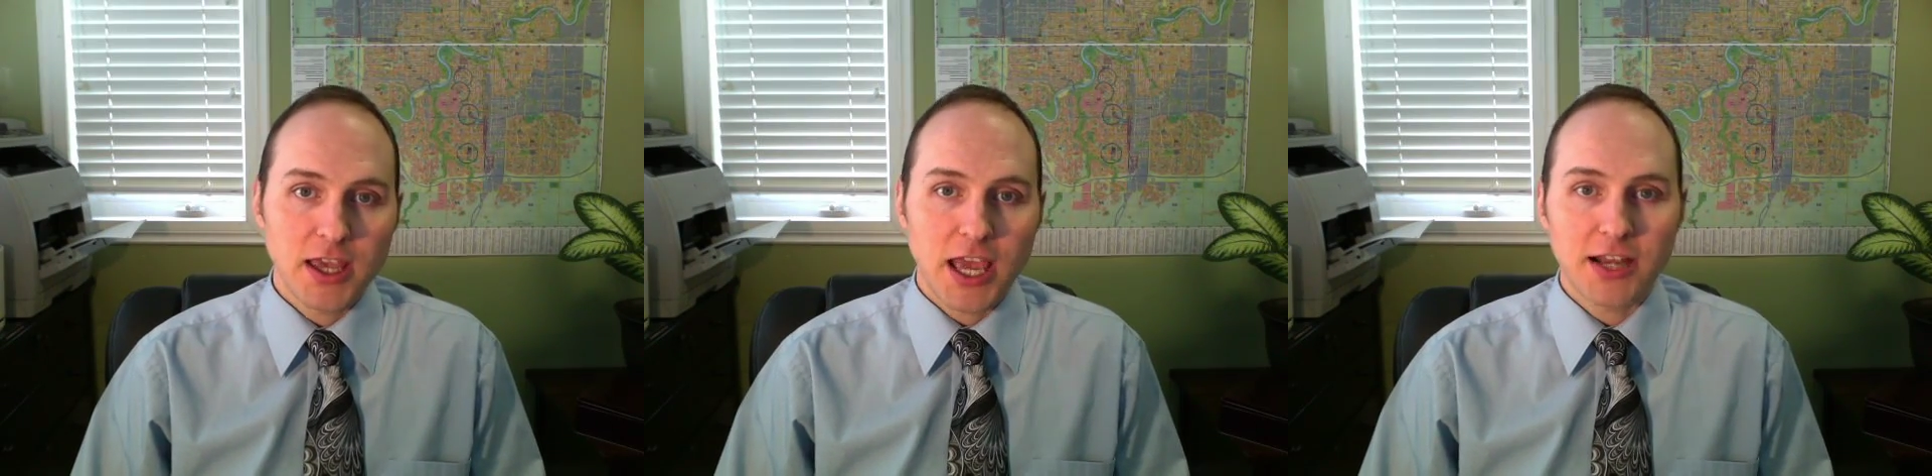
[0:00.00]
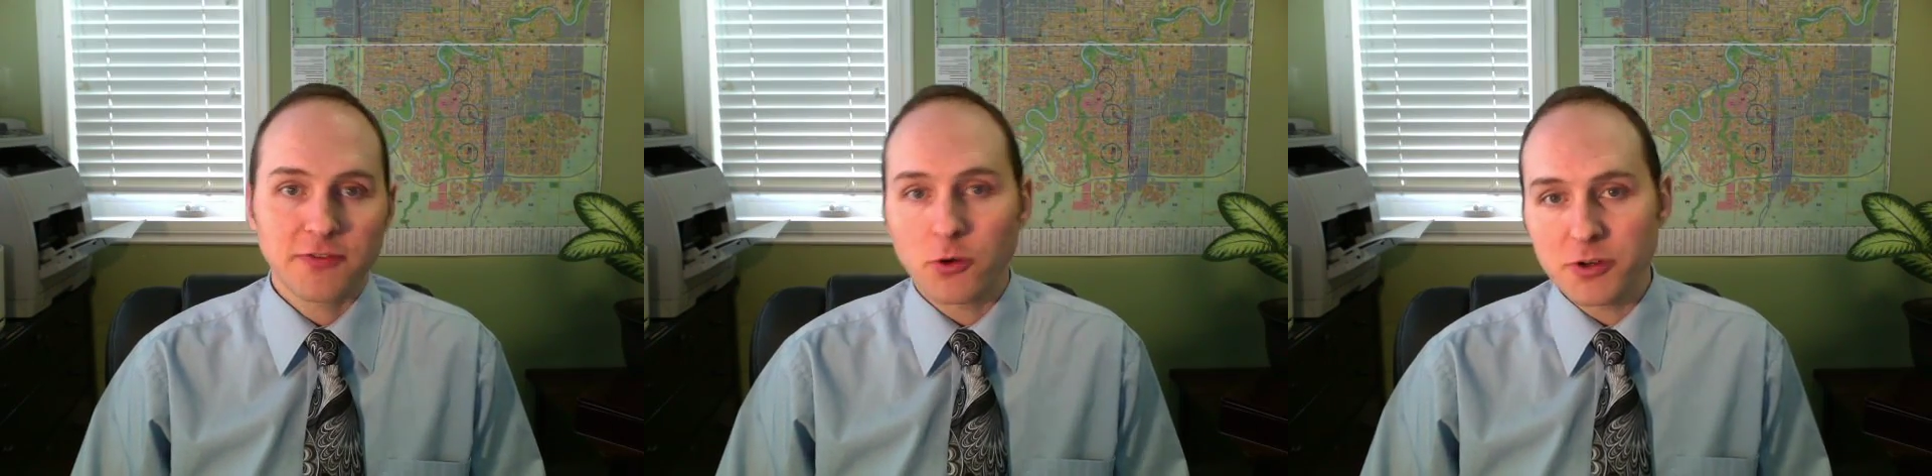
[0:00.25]

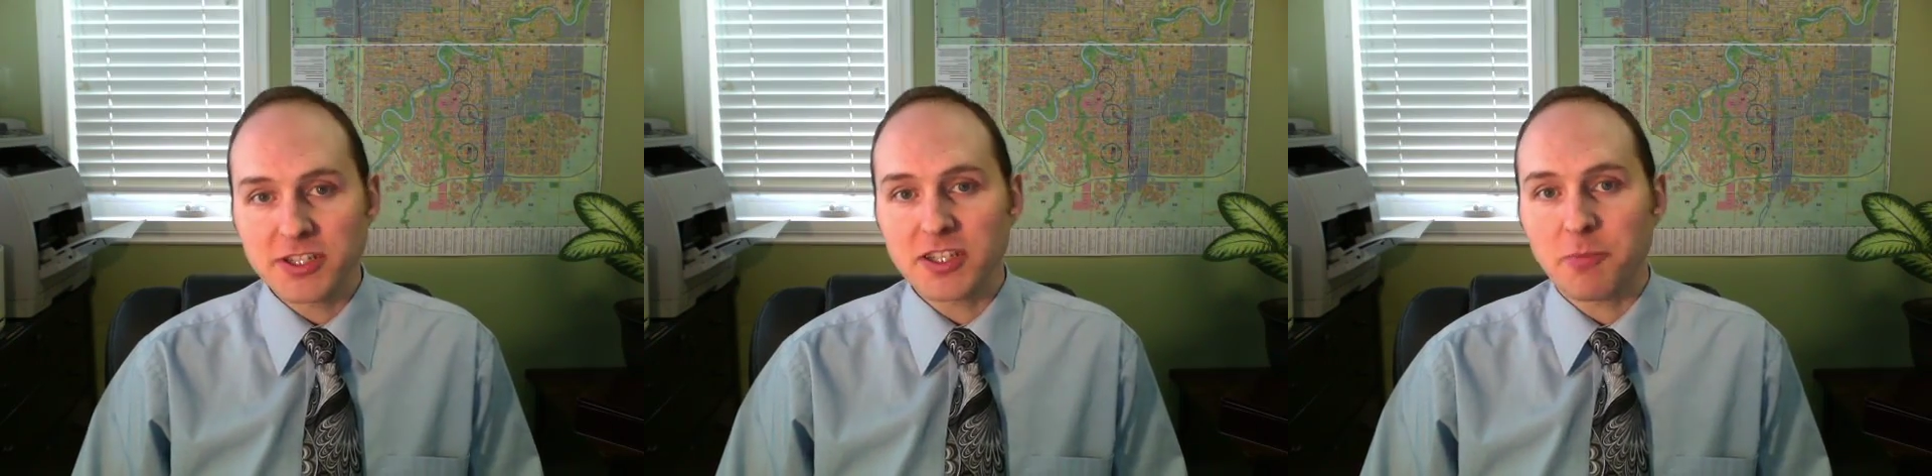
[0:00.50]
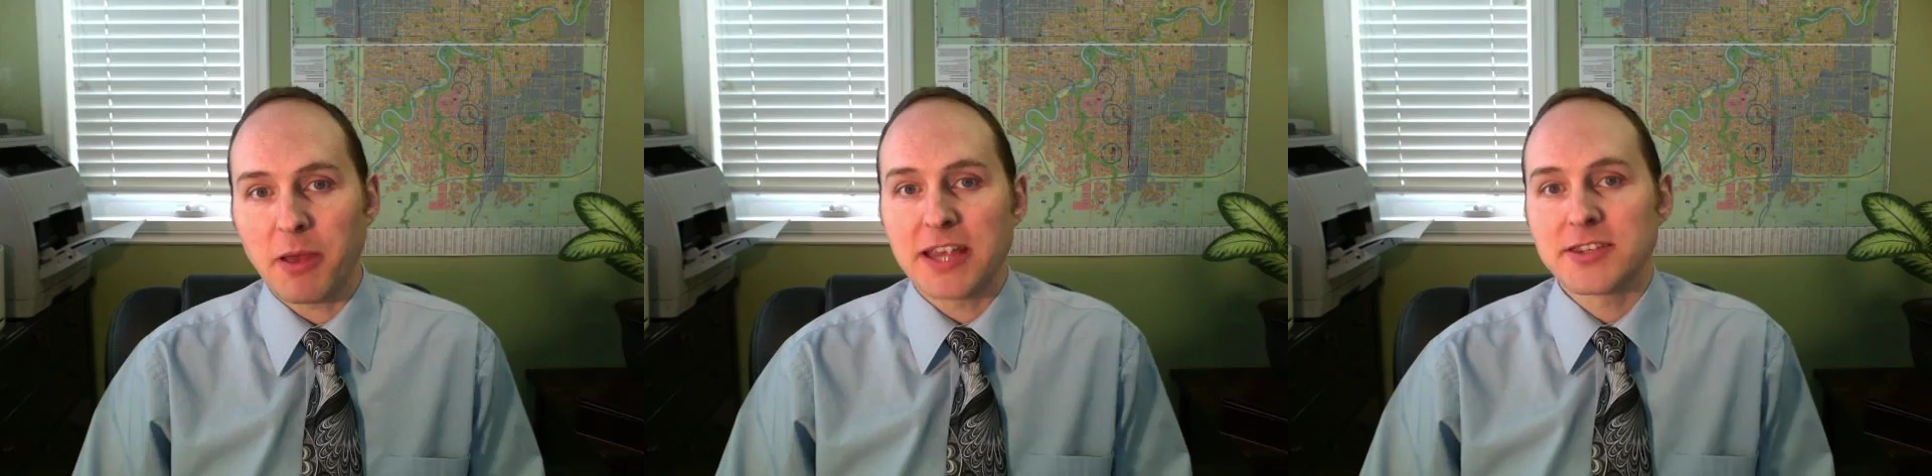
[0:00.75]
And of course, it
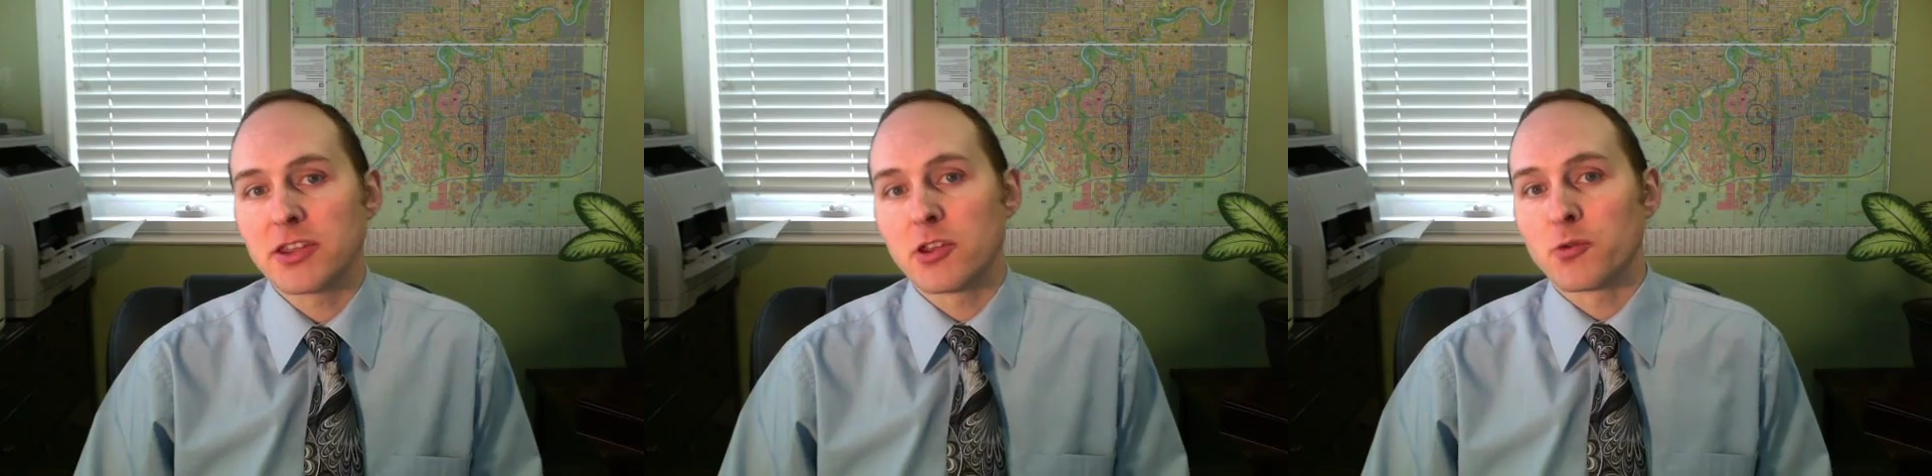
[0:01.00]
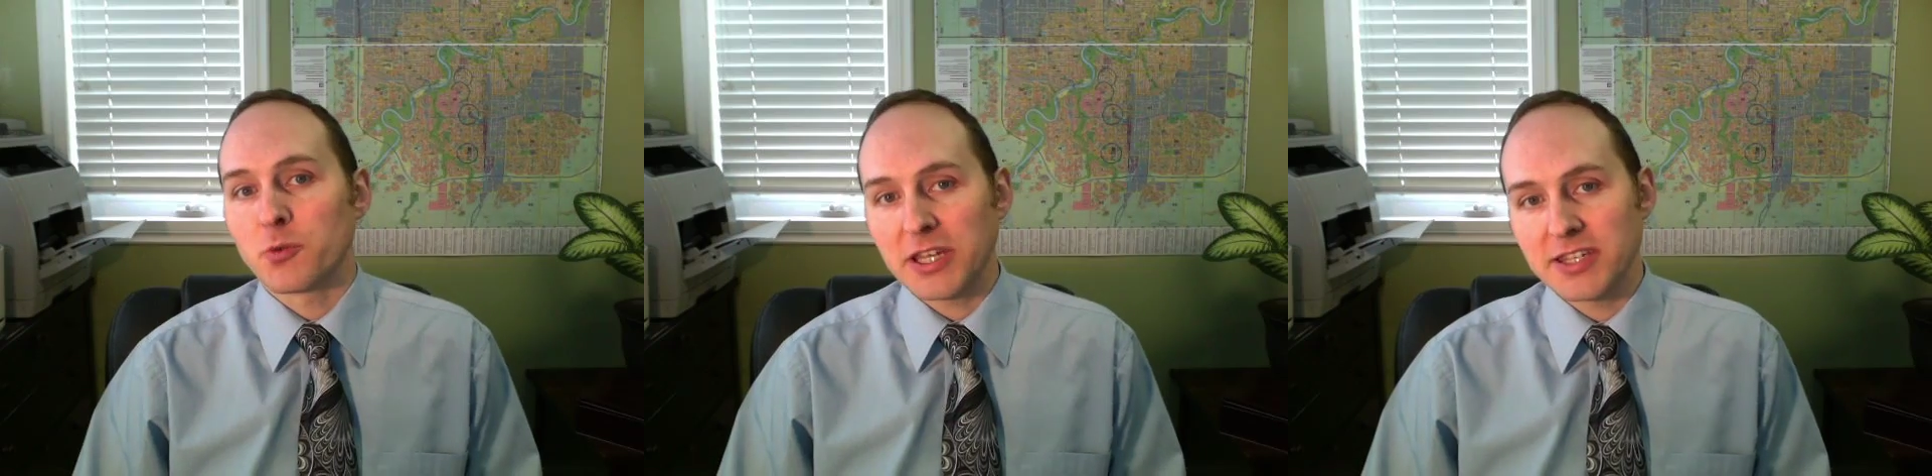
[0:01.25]
depends on
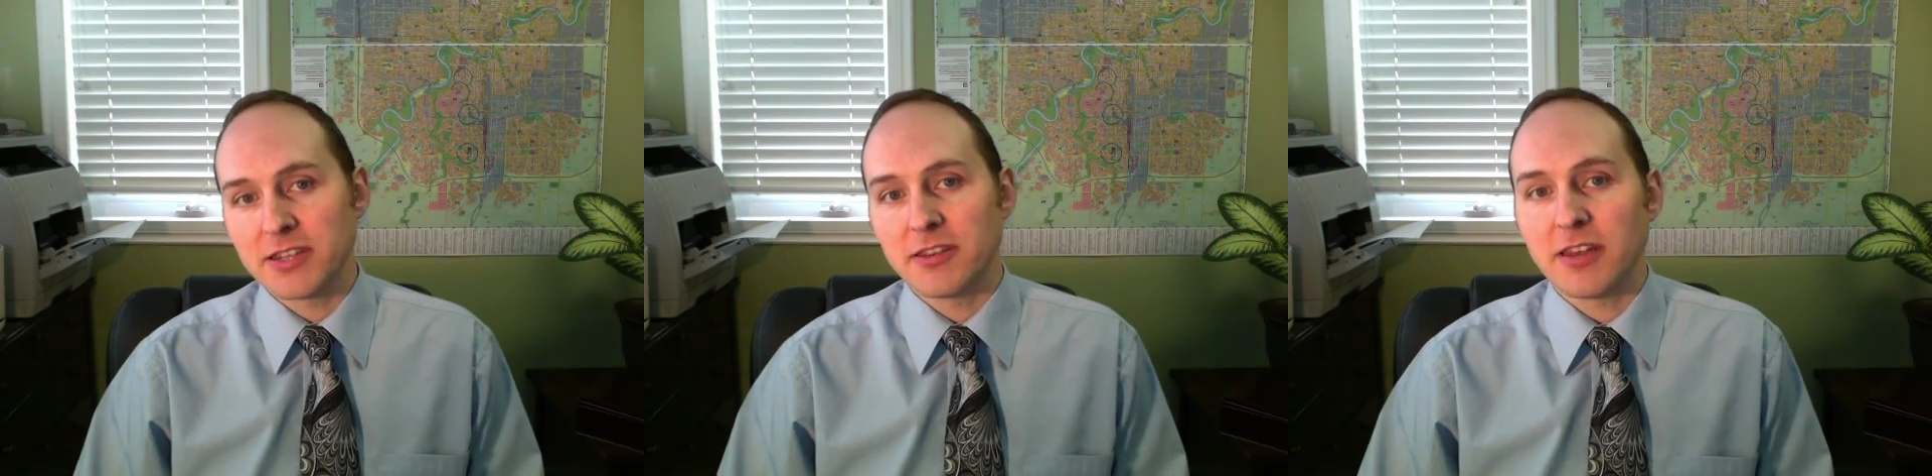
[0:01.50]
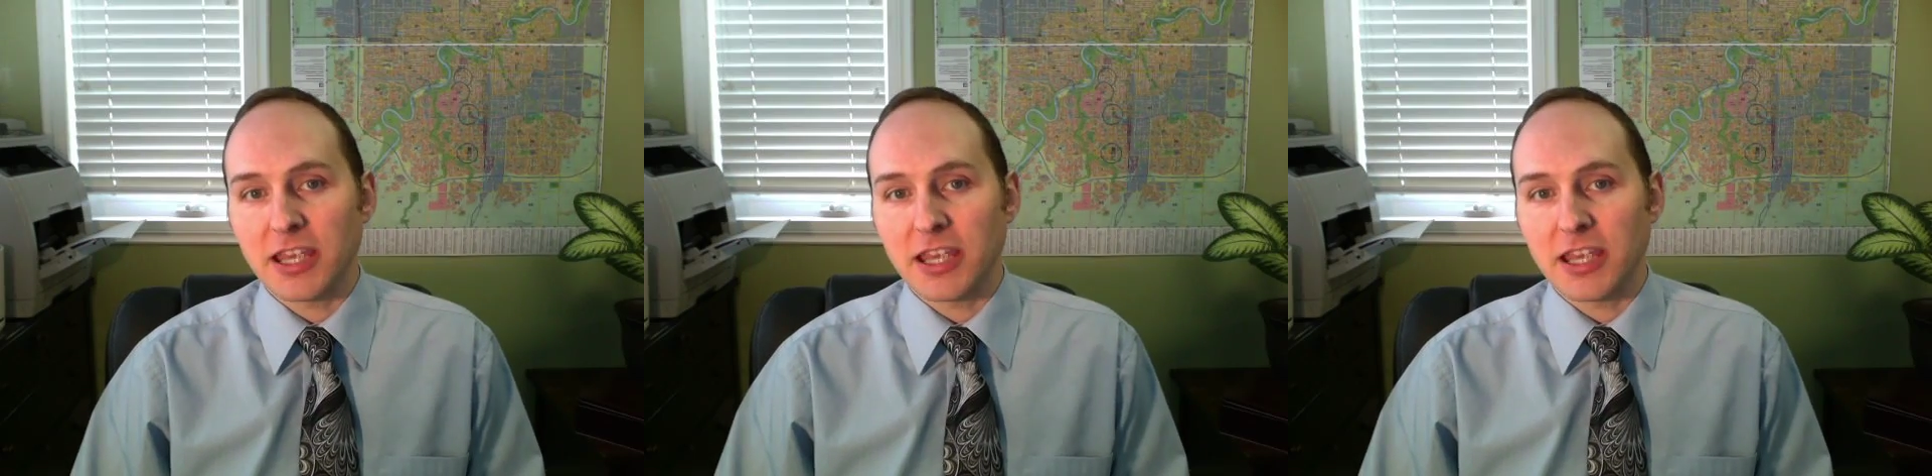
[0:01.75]
the reason